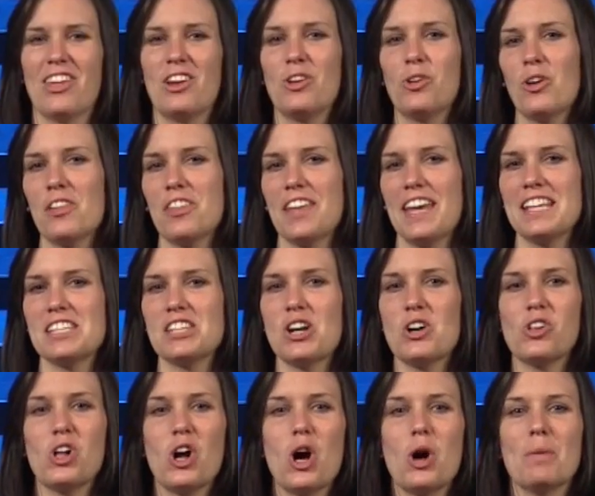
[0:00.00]
The Northeast
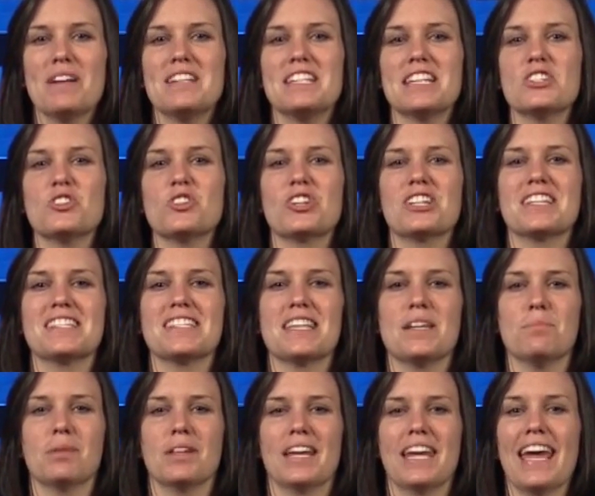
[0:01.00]
Oklahoma District
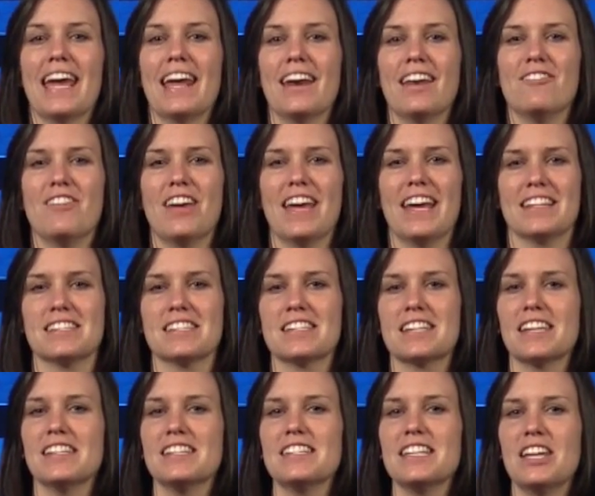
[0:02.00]
Assembly in Advance
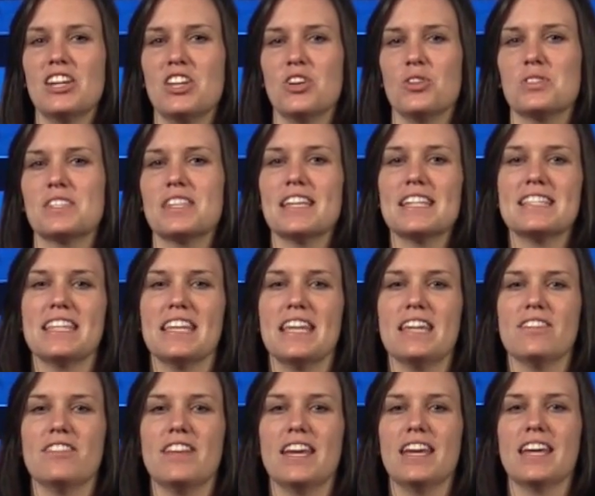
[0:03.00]
continues this
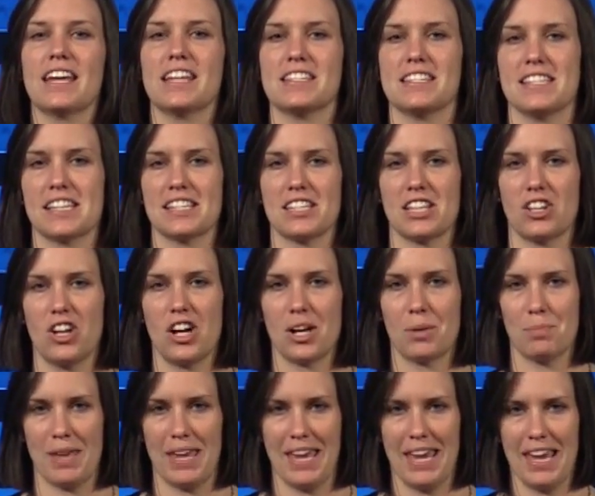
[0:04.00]
evening at 6 o'clock
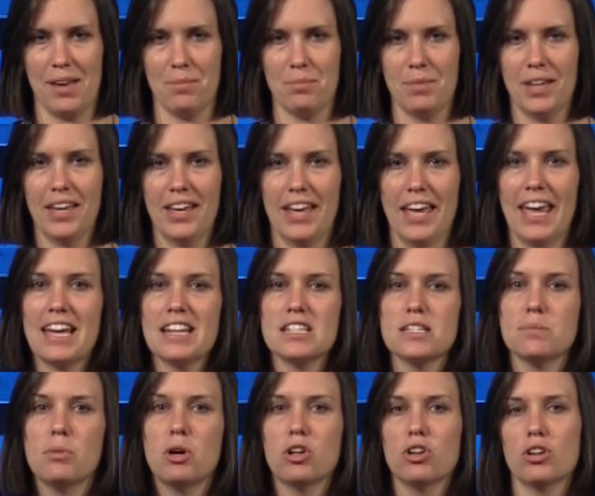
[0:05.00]
p.m. and
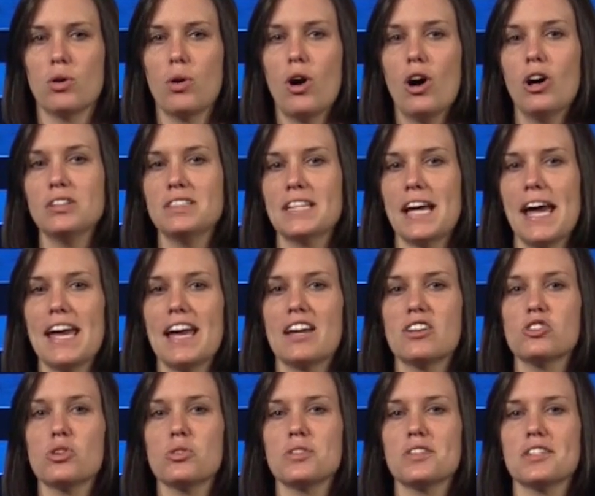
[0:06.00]
tomorrow all day
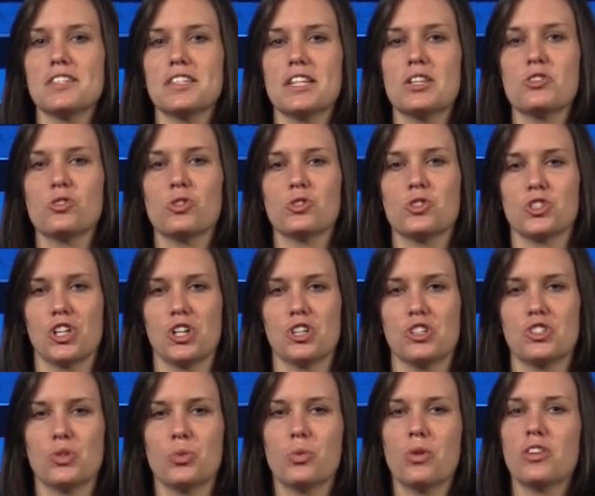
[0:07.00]
at Tulsa Central
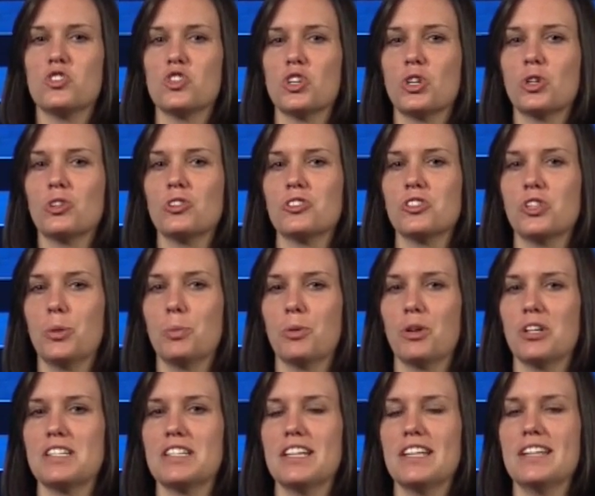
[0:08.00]
Church with General
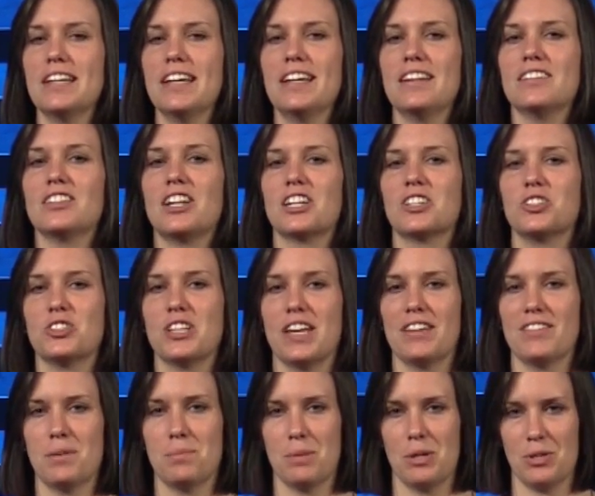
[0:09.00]
Superintendent Dr.
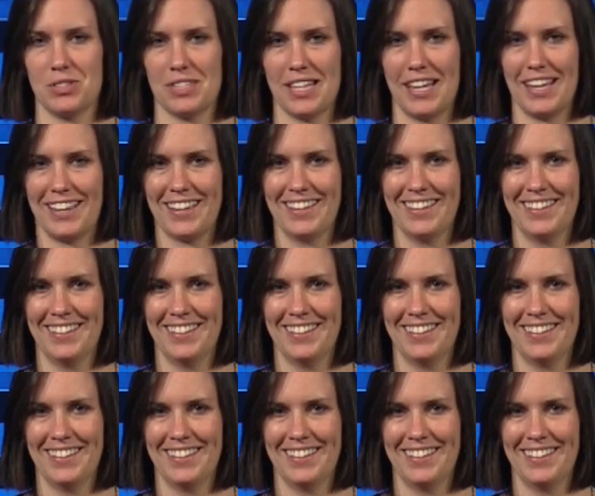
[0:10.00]
David Busic.